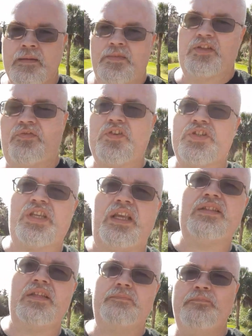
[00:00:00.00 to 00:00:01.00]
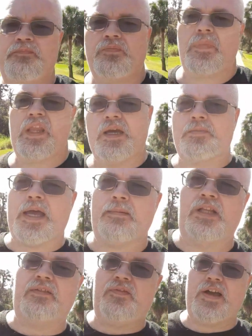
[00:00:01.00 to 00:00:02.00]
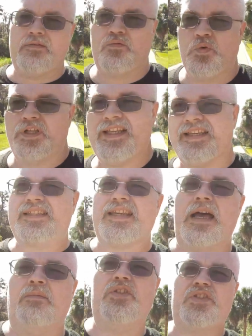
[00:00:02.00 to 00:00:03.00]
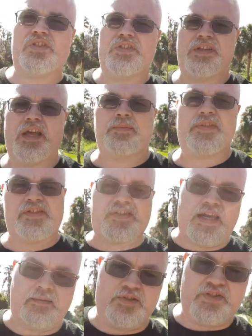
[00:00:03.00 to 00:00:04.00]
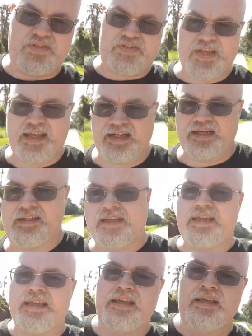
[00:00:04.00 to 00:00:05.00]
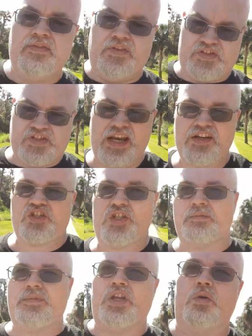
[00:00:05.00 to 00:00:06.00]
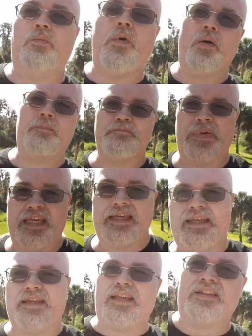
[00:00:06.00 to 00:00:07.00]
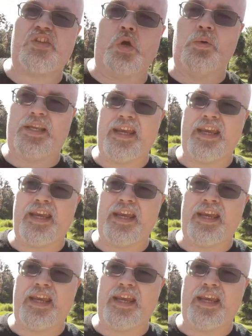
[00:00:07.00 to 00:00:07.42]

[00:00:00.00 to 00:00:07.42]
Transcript: But the first season of Babylon 5 really establishes, helps establish the setting, the station, you know, being its own